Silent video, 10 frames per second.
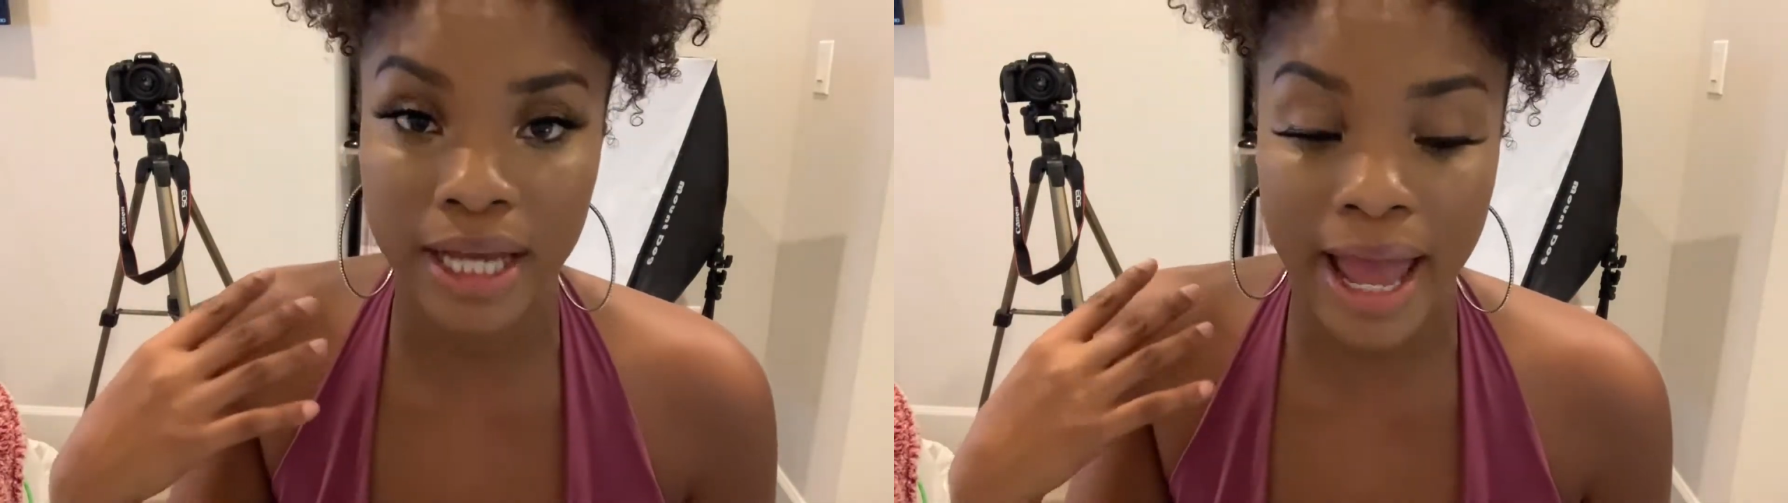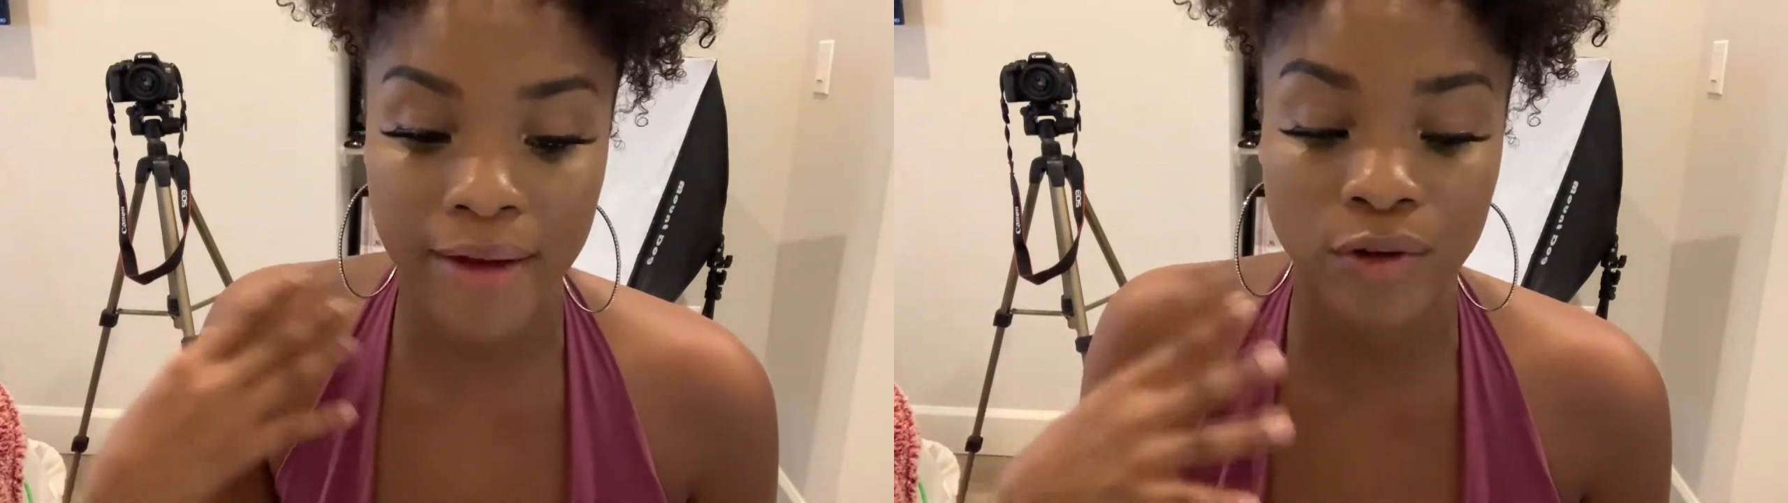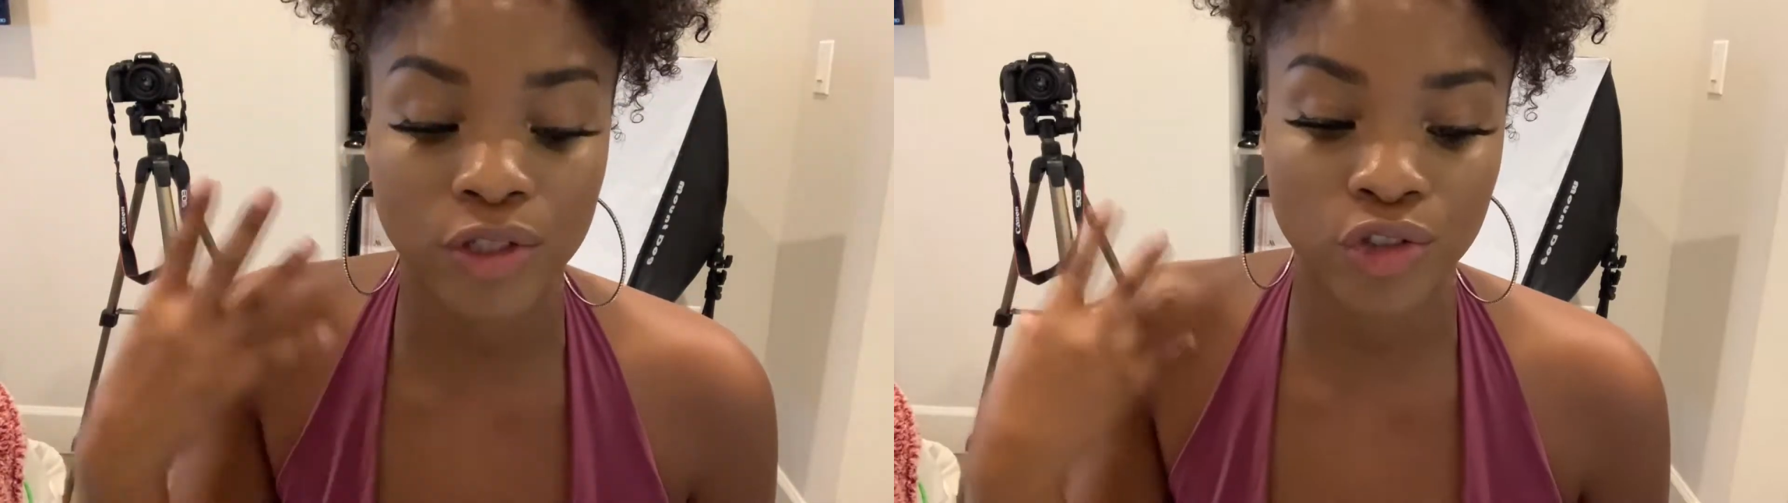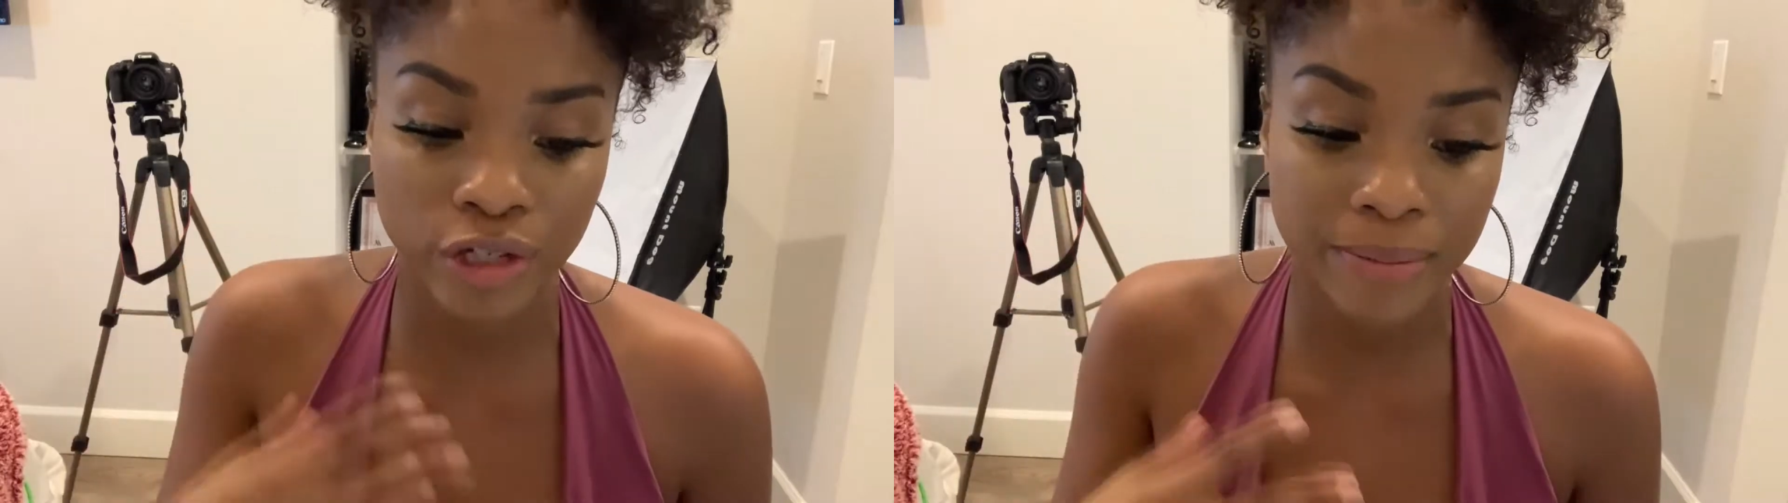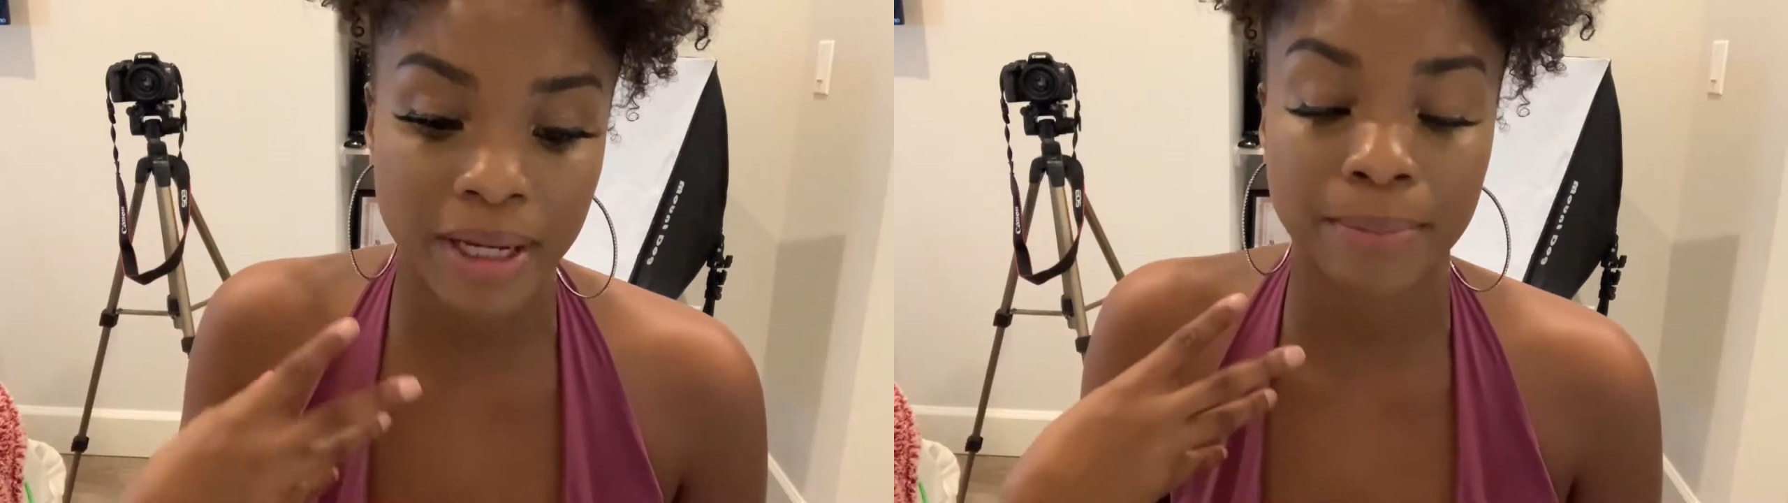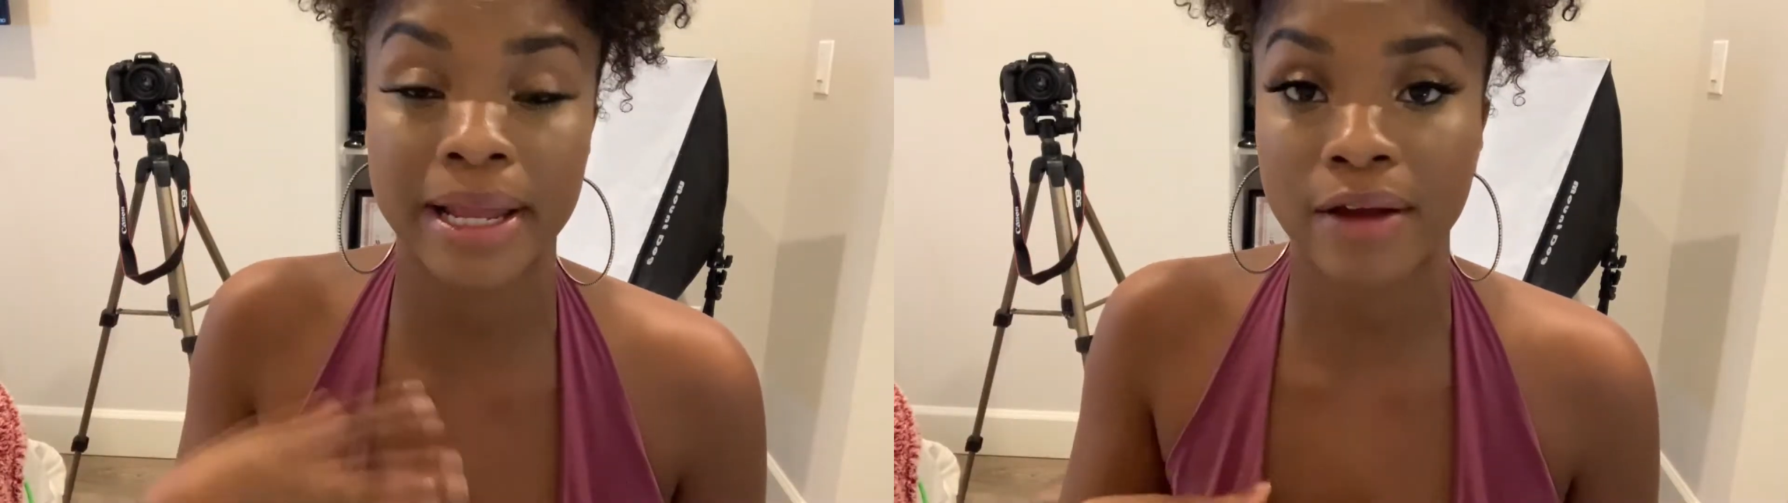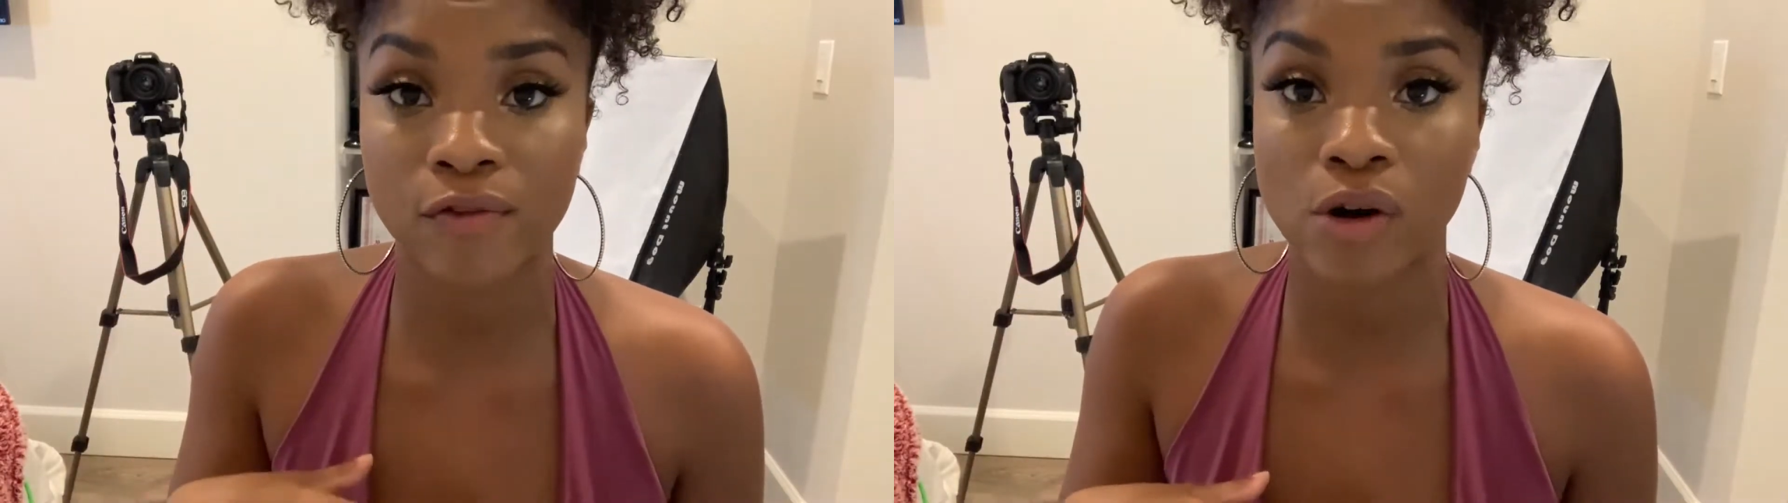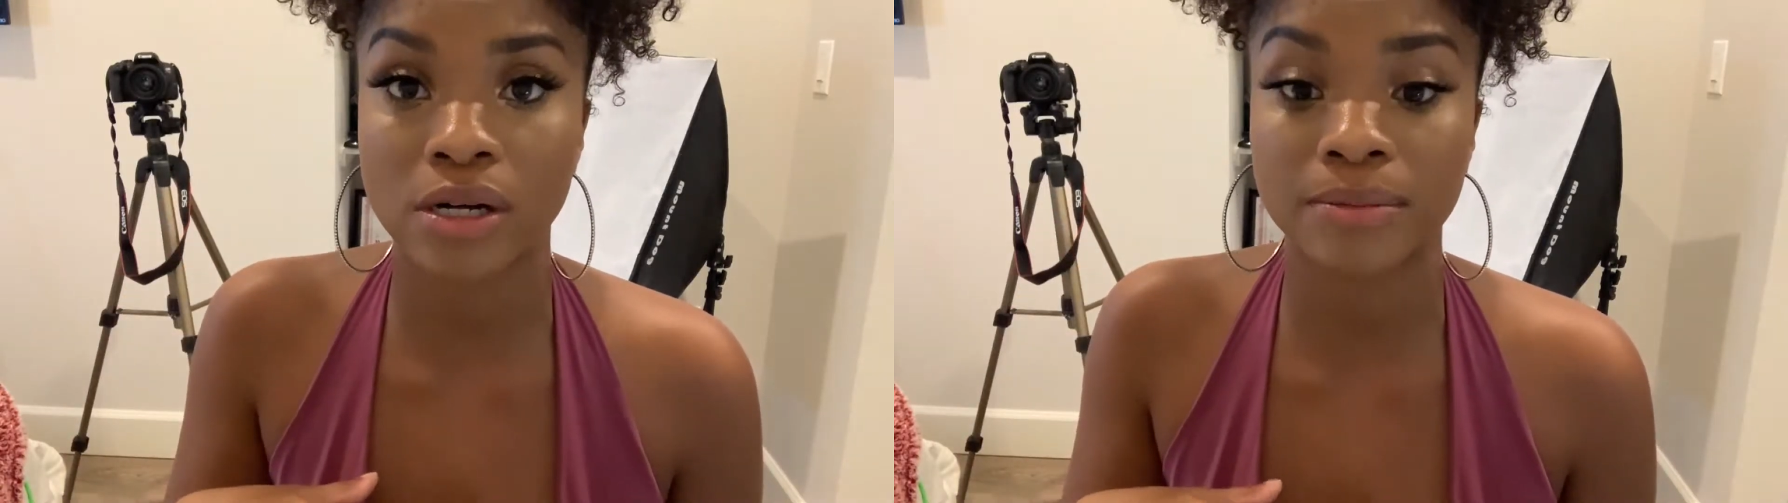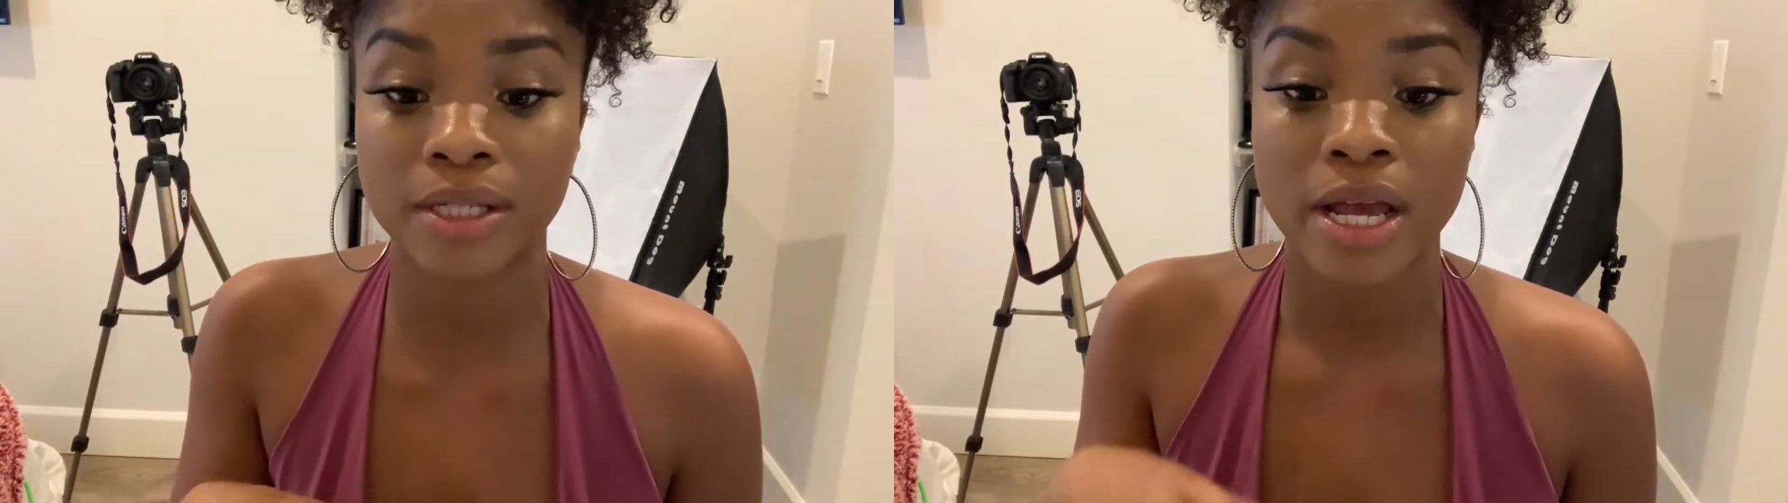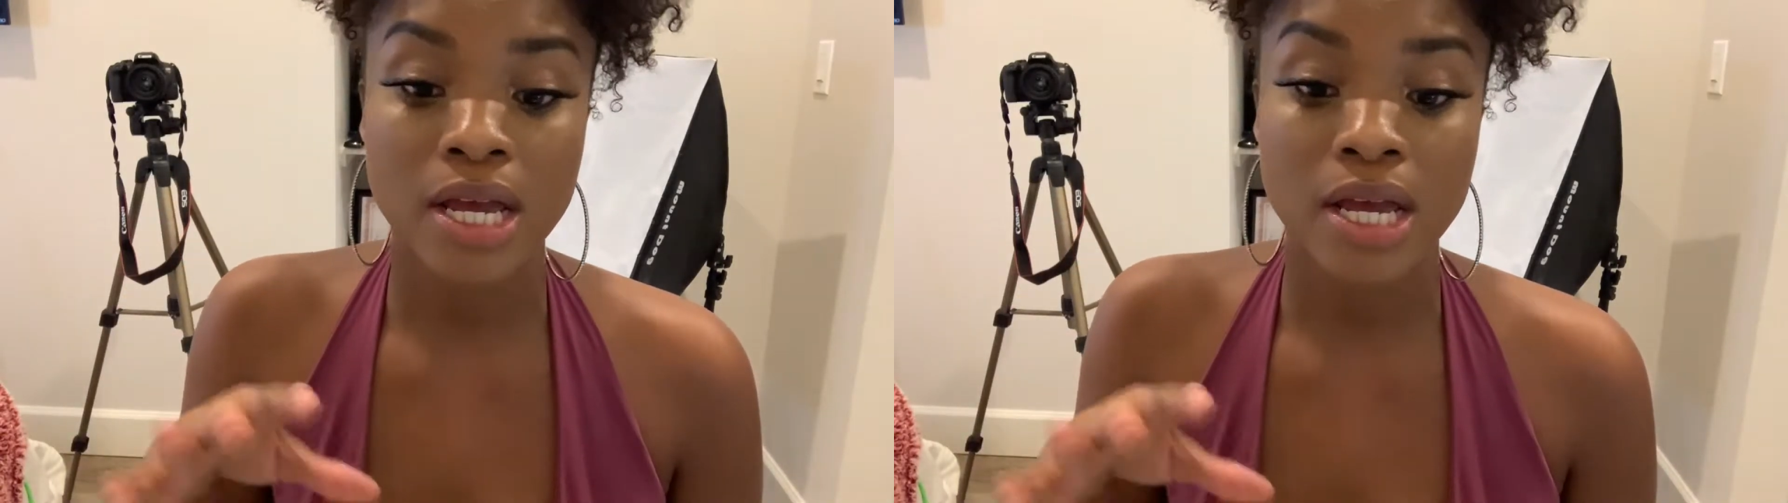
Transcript: have on streaming platforms